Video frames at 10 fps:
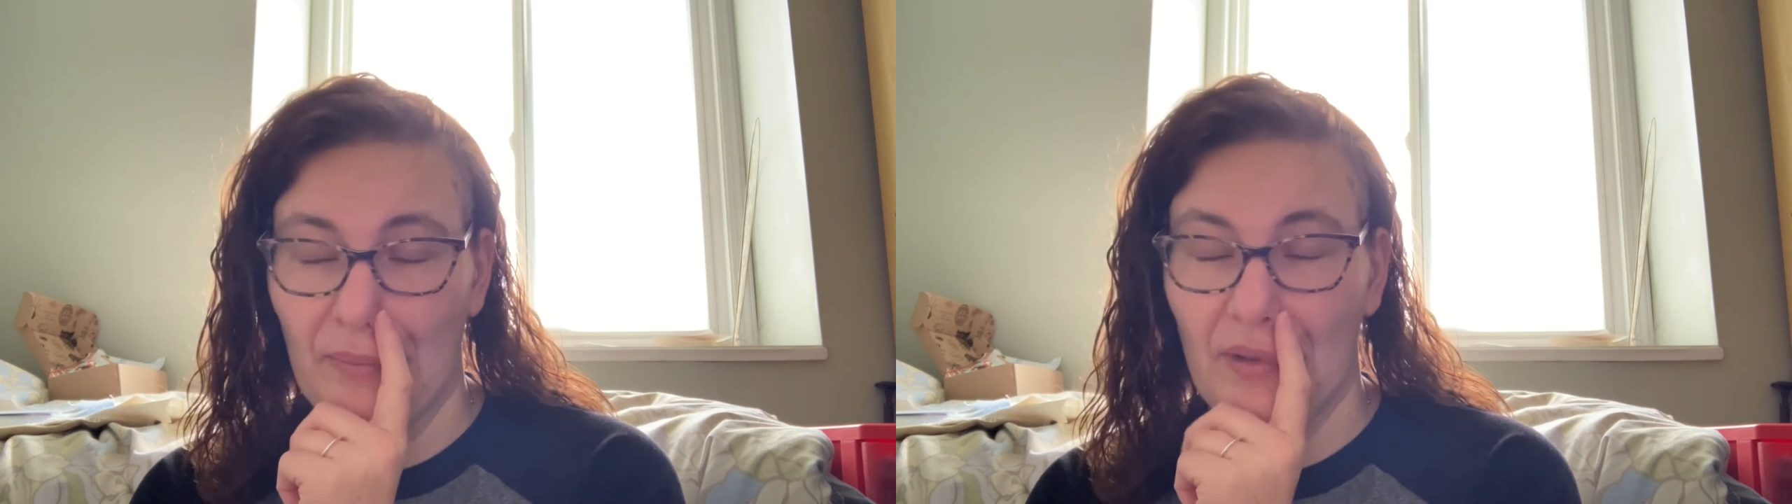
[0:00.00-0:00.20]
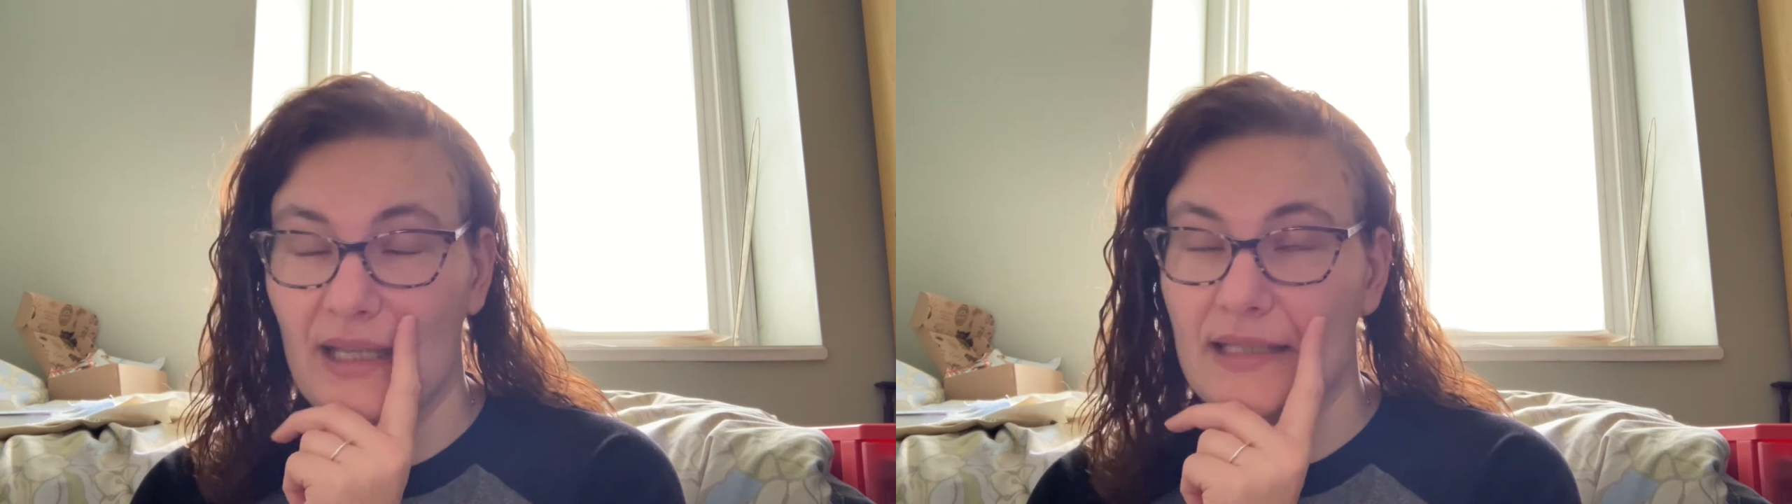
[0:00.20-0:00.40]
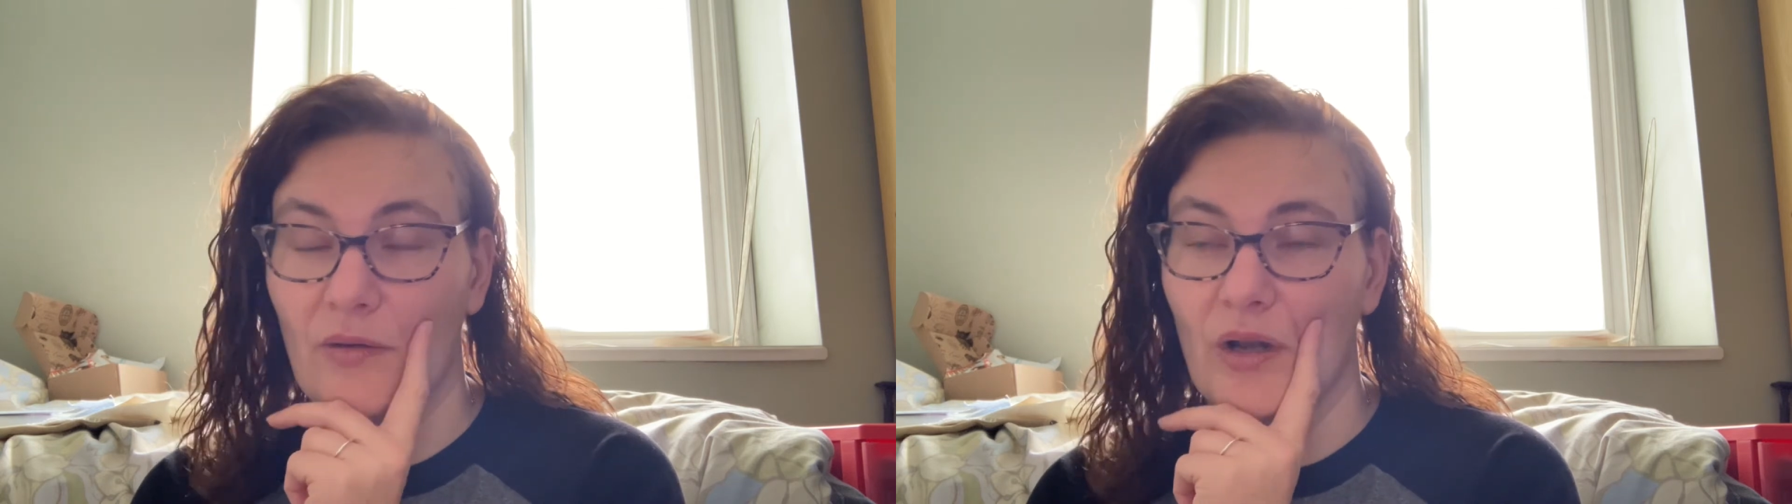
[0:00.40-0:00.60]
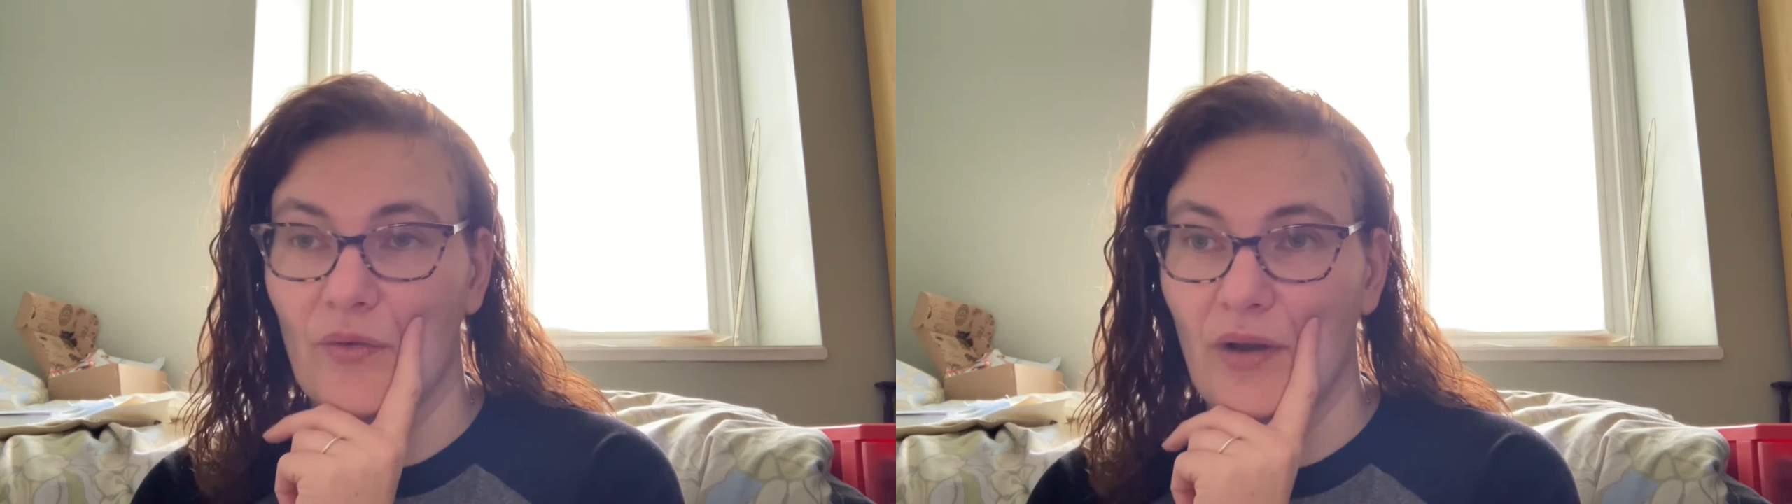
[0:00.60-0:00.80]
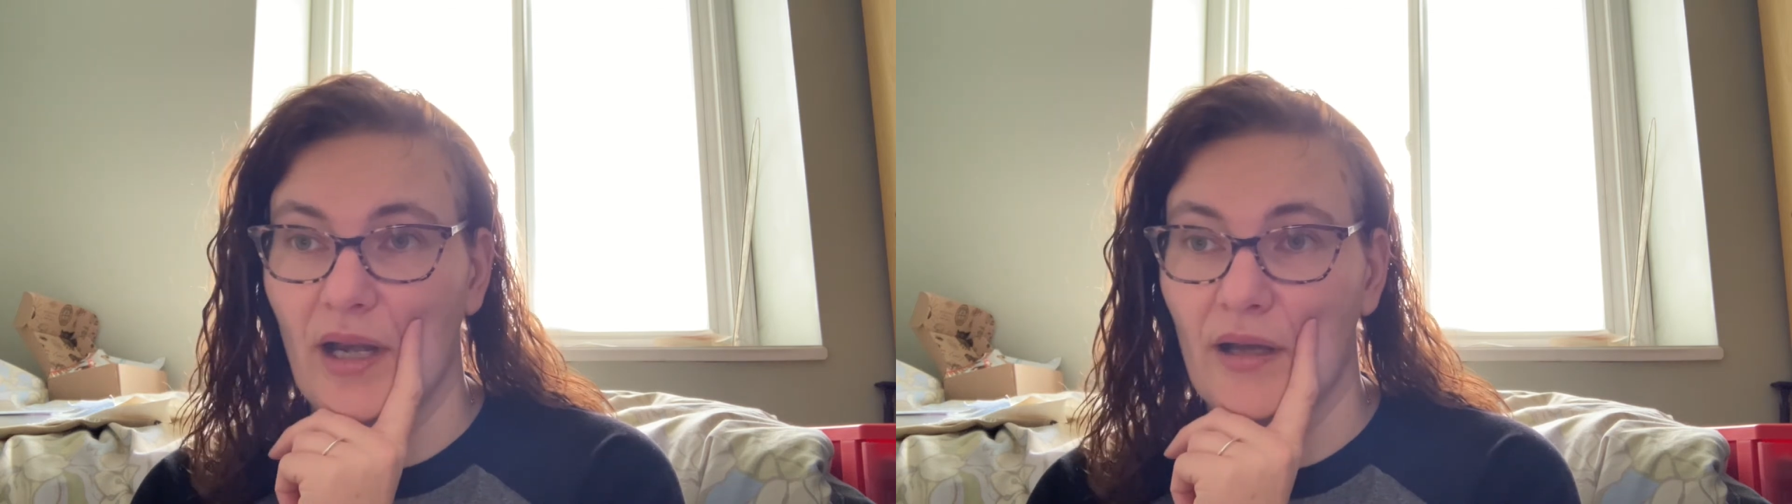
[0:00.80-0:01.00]
because I'm going to
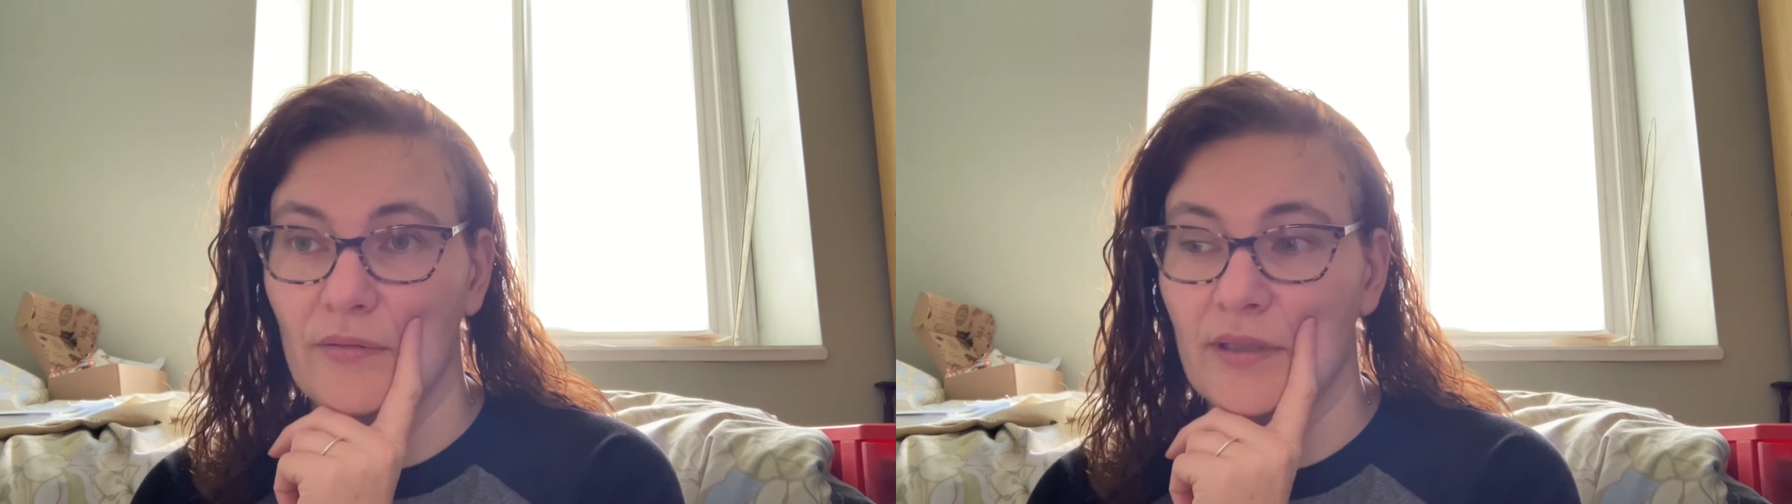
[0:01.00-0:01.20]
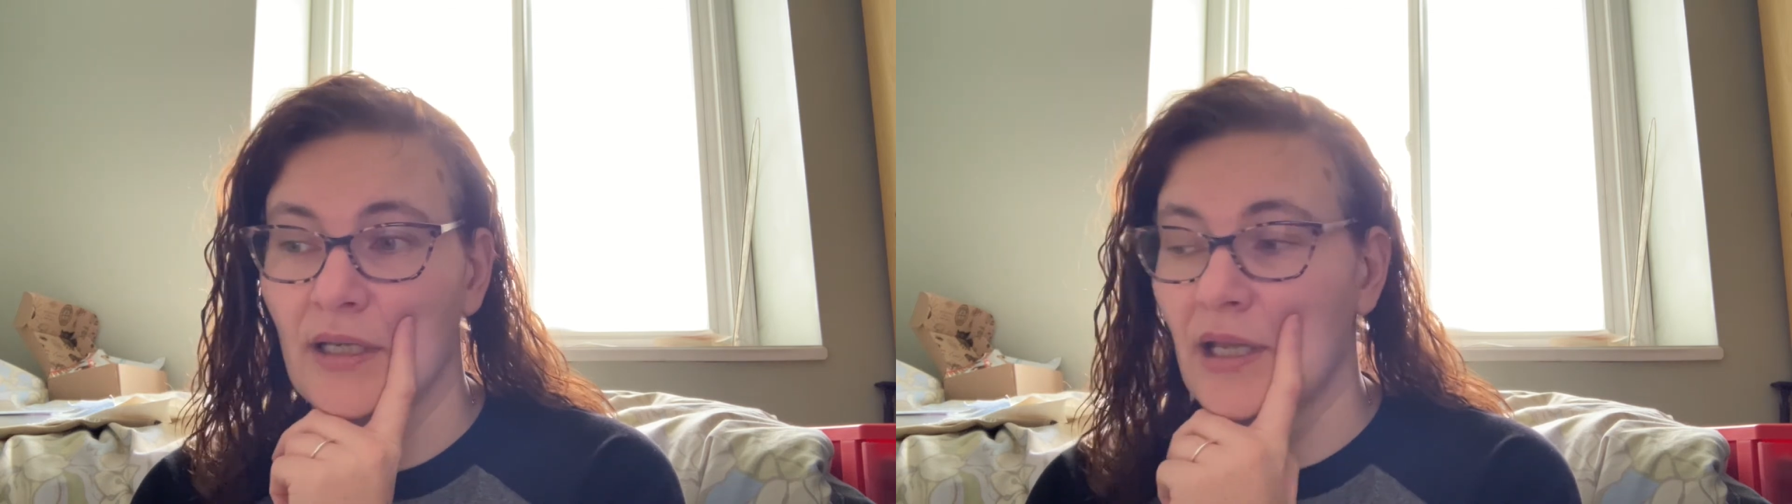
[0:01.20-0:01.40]
run out.